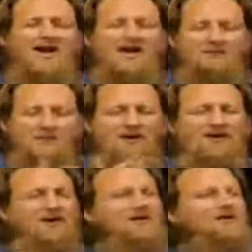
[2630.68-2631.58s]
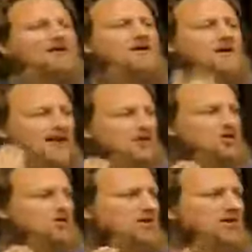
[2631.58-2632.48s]
and make it
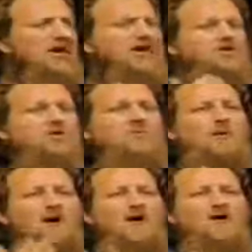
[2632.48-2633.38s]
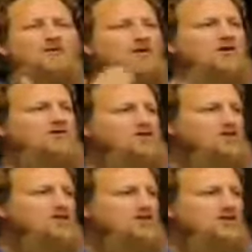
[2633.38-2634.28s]
natural, a natural part of the
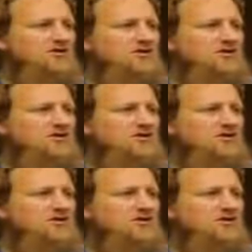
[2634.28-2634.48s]
conversation.